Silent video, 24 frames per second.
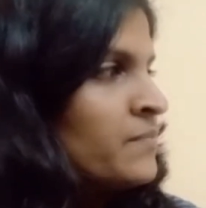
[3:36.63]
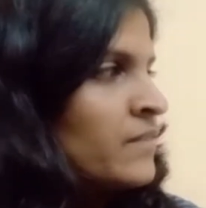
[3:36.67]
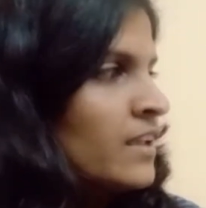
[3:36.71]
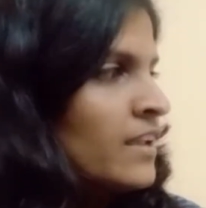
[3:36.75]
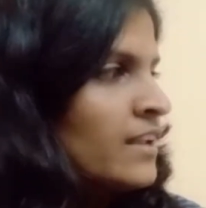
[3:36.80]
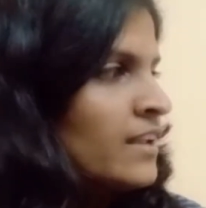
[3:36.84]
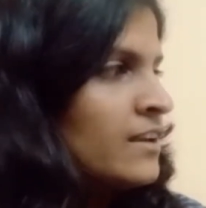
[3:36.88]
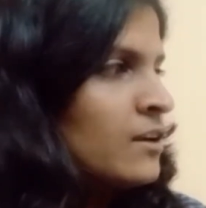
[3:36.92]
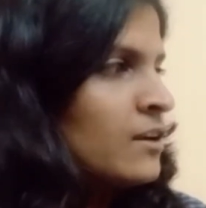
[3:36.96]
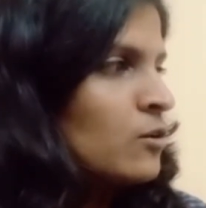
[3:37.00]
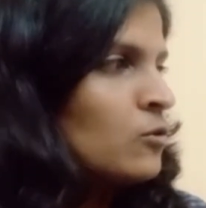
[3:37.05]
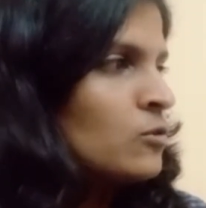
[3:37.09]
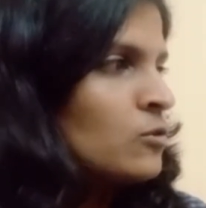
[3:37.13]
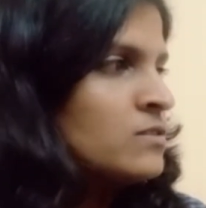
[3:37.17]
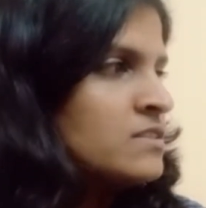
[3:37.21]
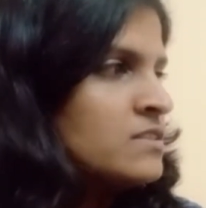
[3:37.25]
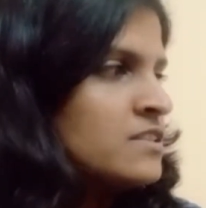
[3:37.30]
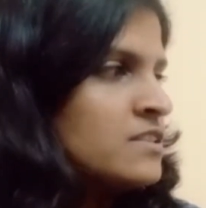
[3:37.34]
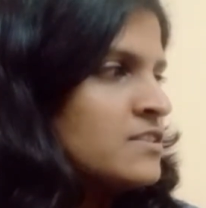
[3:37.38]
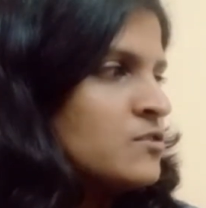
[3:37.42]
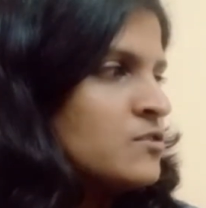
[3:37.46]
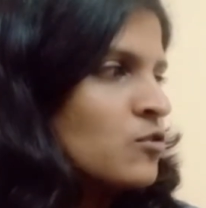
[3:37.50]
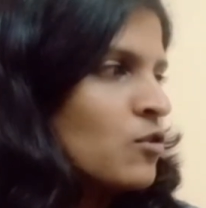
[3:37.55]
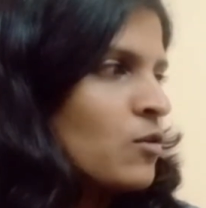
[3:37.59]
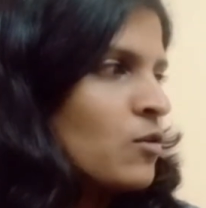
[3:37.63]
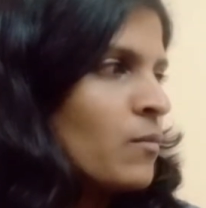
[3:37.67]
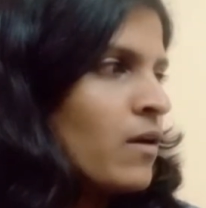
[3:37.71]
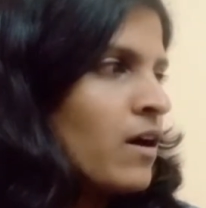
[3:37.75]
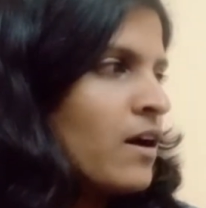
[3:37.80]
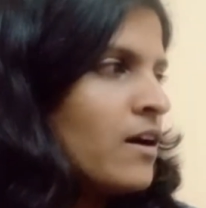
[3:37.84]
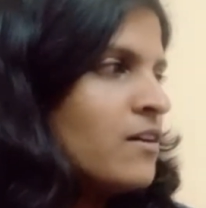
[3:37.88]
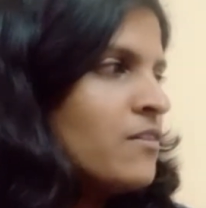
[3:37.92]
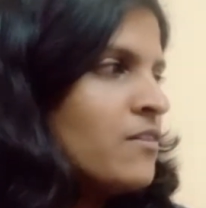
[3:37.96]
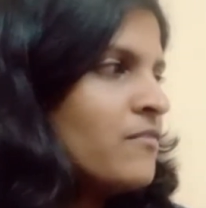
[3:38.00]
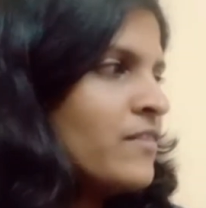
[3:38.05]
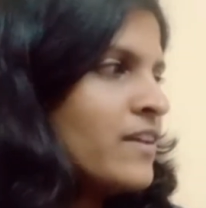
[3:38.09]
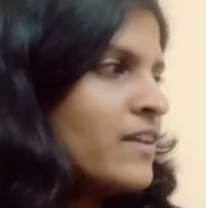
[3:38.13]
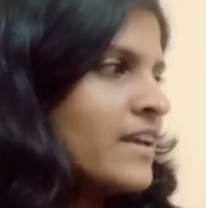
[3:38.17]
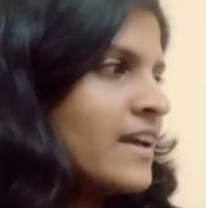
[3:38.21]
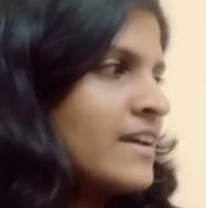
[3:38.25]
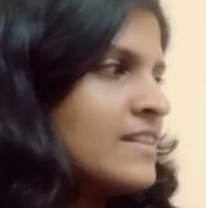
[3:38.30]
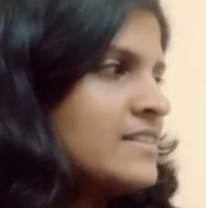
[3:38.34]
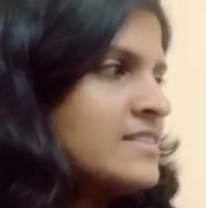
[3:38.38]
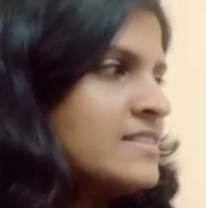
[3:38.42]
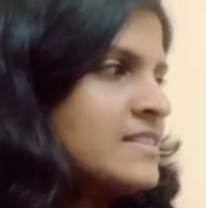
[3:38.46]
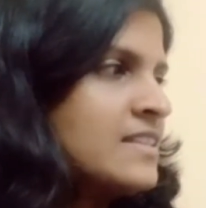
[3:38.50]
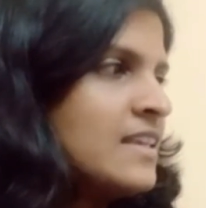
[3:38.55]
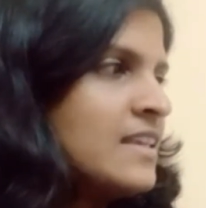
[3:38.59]
In closed stoma, we
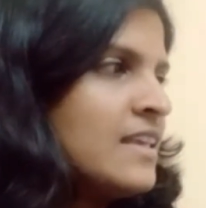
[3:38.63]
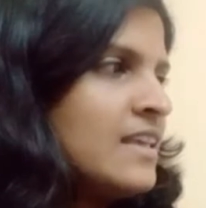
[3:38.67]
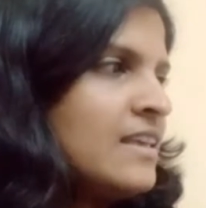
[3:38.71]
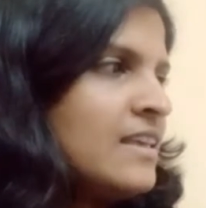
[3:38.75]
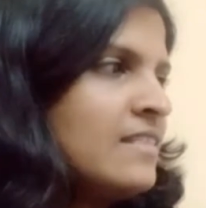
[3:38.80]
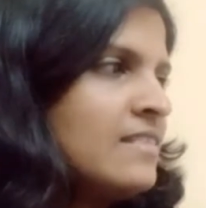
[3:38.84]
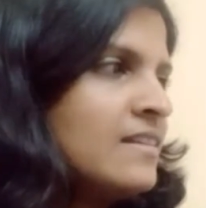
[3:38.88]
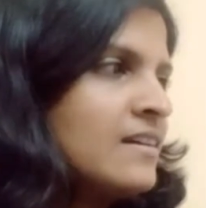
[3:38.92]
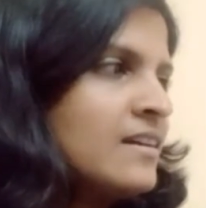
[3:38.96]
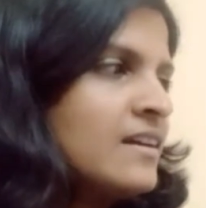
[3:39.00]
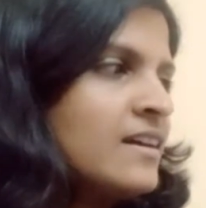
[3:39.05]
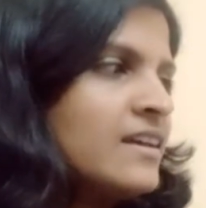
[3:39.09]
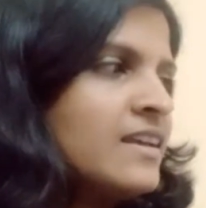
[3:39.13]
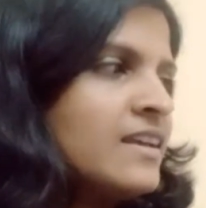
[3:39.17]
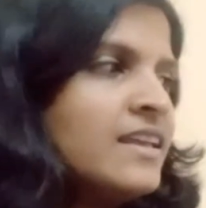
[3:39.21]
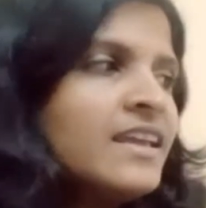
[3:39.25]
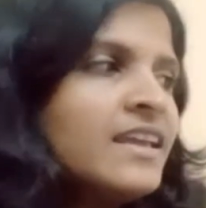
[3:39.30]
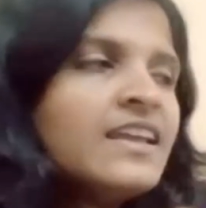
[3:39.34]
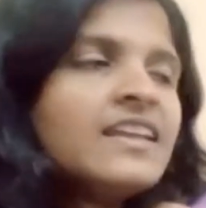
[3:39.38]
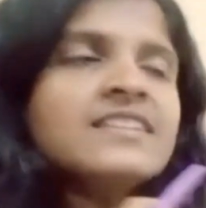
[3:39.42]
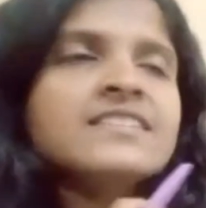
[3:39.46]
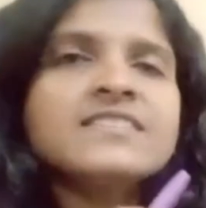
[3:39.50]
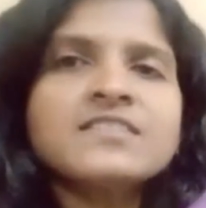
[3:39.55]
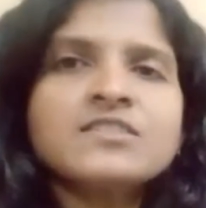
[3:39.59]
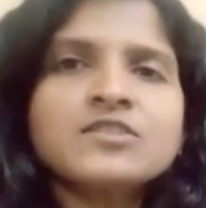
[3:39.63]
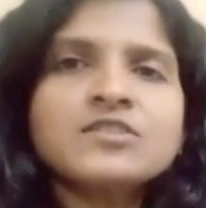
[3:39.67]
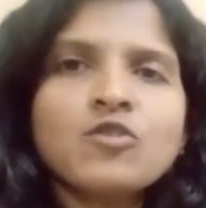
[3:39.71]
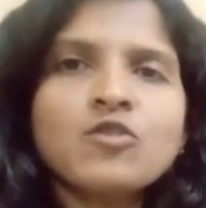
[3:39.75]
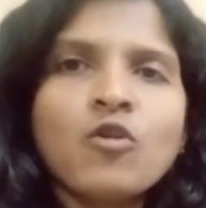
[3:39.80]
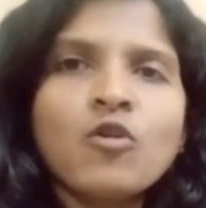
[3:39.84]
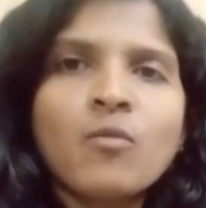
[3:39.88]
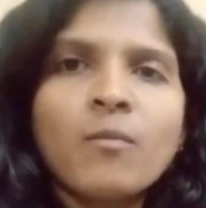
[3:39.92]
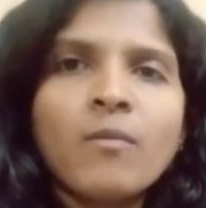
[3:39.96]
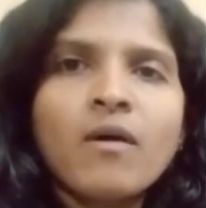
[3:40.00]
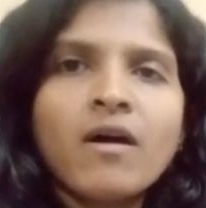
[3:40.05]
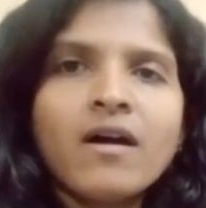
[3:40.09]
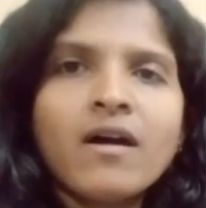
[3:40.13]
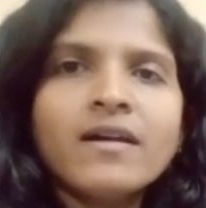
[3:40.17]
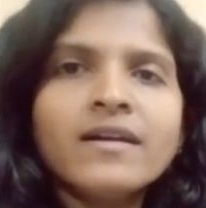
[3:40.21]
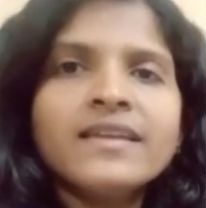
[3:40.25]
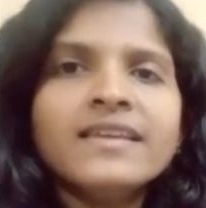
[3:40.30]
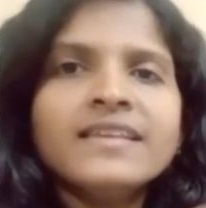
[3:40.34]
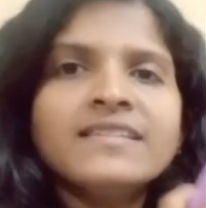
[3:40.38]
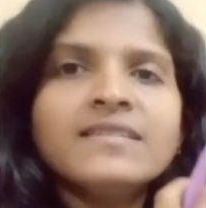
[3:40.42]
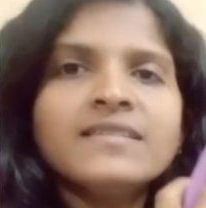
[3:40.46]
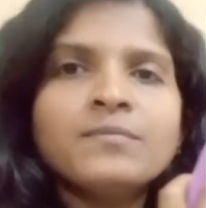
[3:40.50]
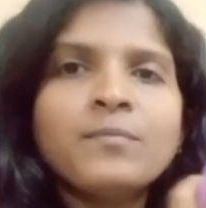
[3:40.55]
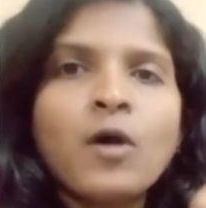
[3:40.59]
can see the each
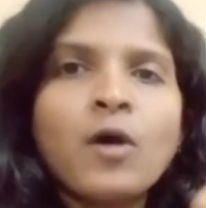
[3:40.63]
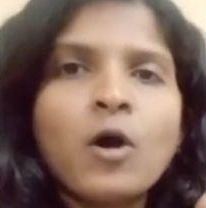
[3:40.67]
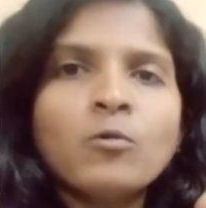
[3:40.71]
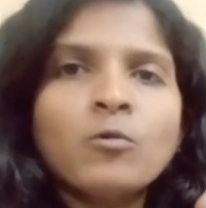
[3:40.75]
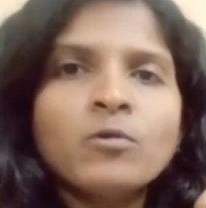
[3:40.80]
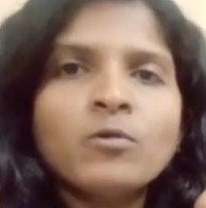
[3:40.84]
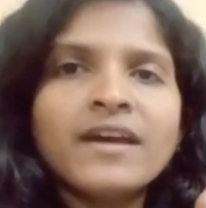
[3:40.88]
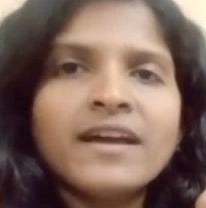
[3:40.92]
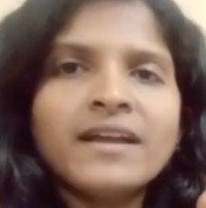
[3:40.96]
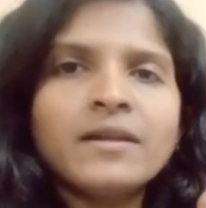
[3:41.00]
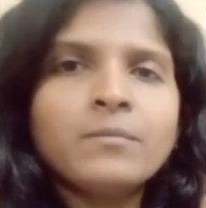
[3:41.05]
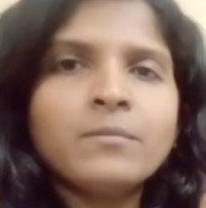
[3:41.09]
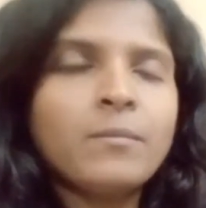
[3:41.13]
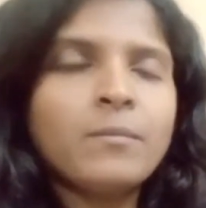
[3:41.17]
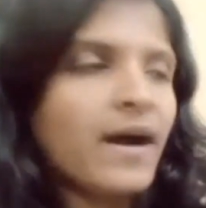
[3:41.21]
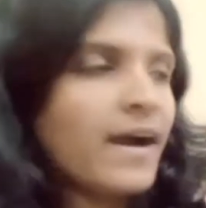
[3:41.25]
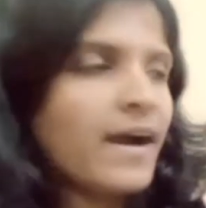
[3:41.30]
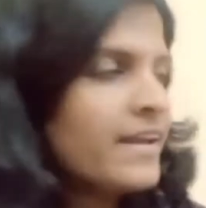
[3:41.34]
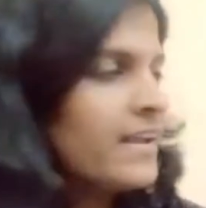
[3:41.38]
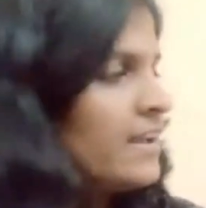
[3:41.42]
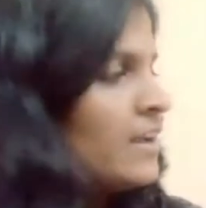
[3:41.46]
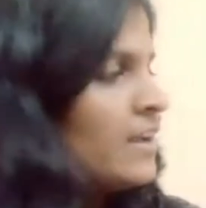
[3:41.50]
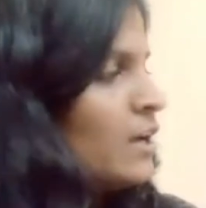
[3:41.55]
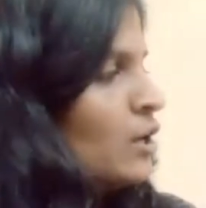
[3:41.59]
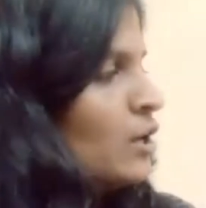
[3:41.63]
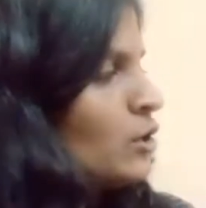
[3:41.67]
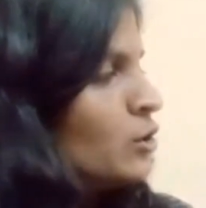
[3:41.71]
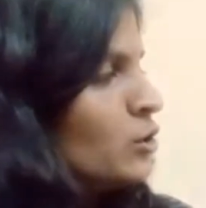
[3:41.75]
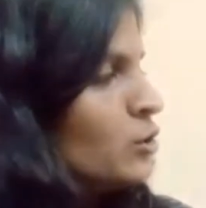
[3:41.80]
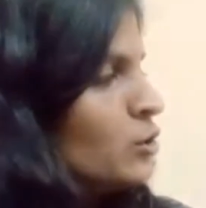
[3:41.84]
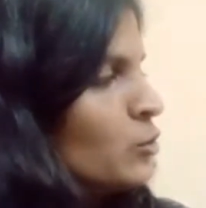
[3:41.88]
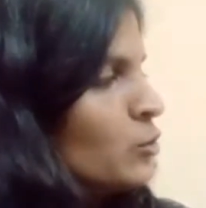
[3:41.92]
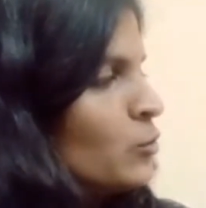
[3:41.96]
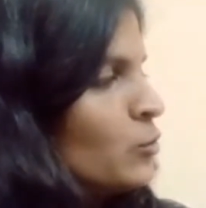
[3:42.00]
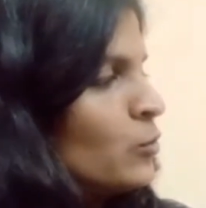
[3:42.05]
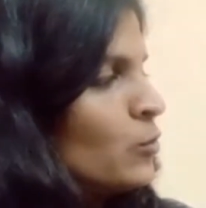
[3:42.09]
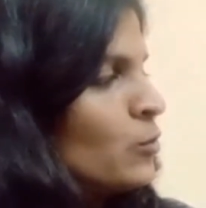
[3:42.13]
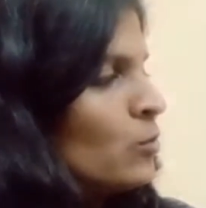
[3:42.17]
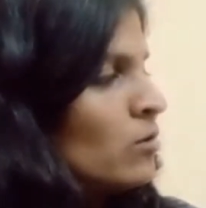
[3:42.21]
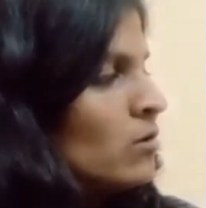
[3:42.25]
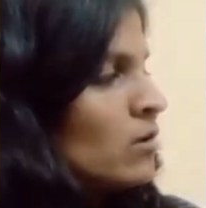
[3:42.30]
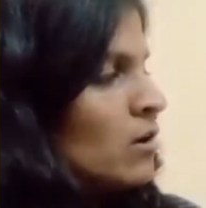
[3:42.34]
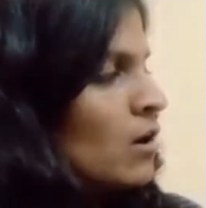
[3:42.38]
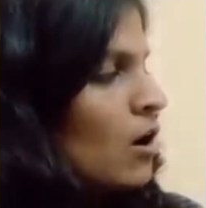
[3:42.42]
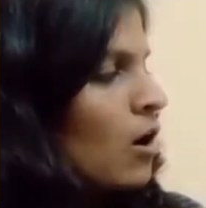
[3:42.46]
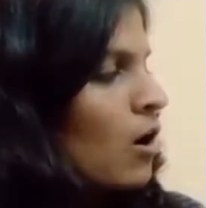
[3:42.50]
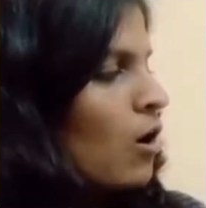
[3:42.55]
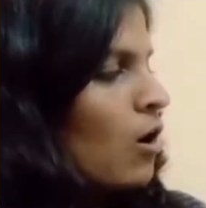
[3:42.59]
stoma is bounded by two
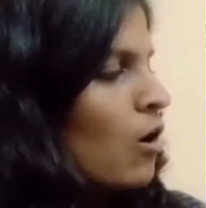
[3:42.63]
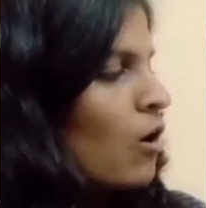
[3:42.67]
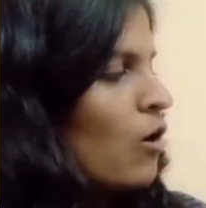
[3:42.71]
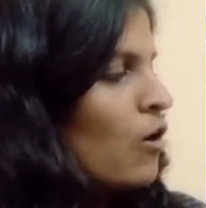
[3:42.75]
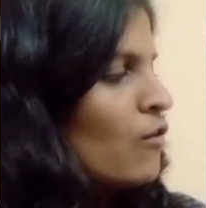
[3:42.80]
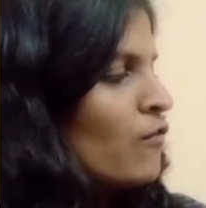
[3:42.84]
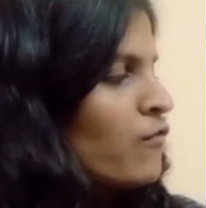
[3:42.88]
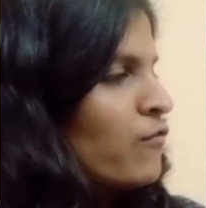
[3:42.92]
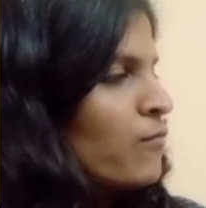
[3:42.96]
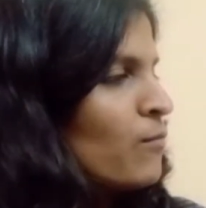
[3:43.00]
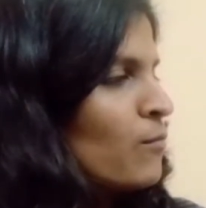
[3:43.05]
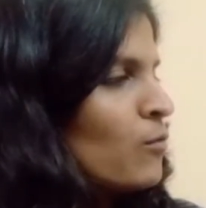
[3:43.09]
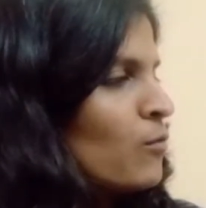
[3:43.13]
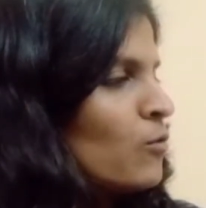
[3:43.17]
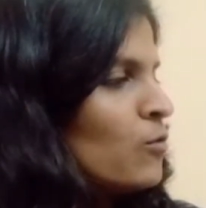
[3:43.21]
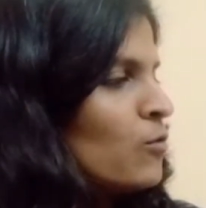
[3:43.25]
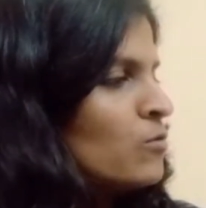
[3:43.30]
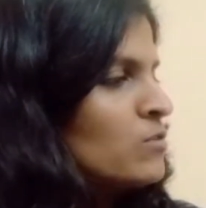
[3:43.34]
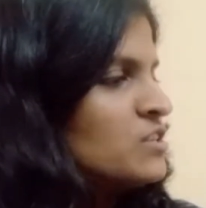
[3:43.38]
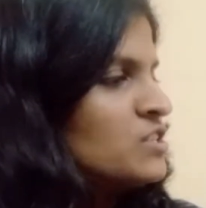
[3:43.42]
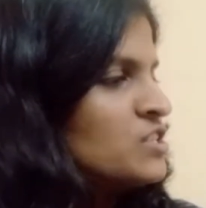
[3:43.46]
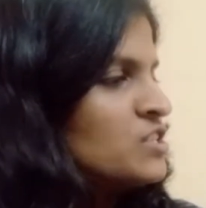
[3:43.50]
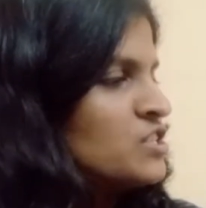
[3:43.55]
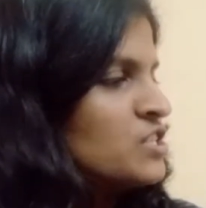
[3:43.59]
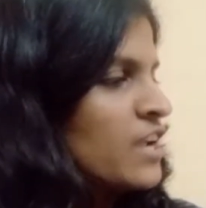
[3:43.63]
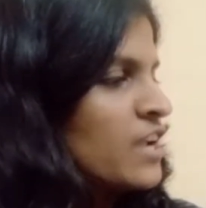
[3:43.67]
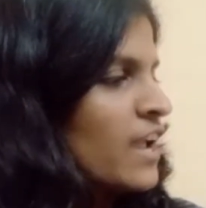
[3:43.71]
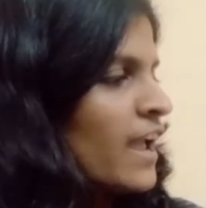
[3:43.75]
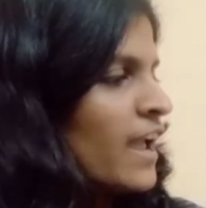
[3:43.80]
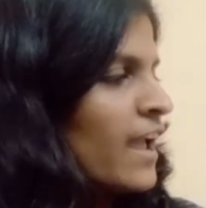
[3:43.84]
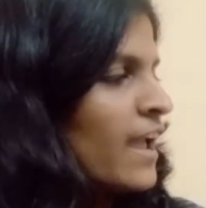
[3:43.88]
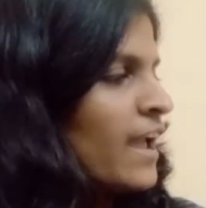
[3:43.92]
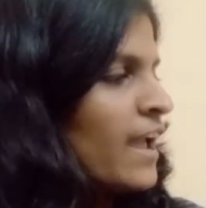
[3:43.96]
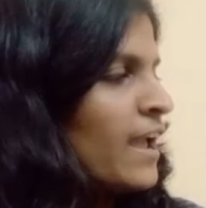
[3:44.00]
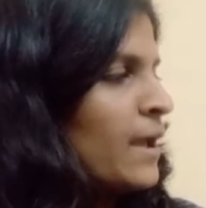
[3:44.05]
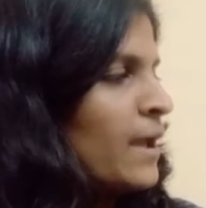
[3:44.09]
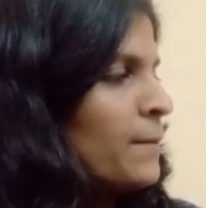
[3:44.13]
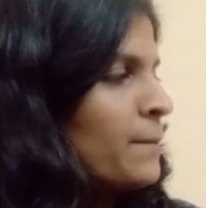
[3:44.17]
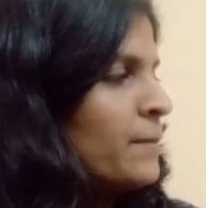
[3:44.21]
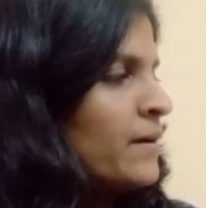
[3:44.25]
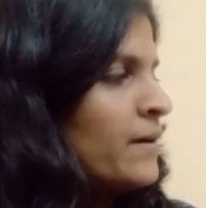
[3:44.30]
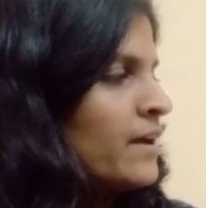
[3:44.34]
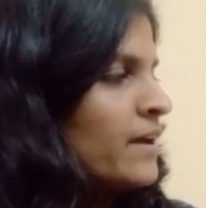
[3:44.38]
of moon shaped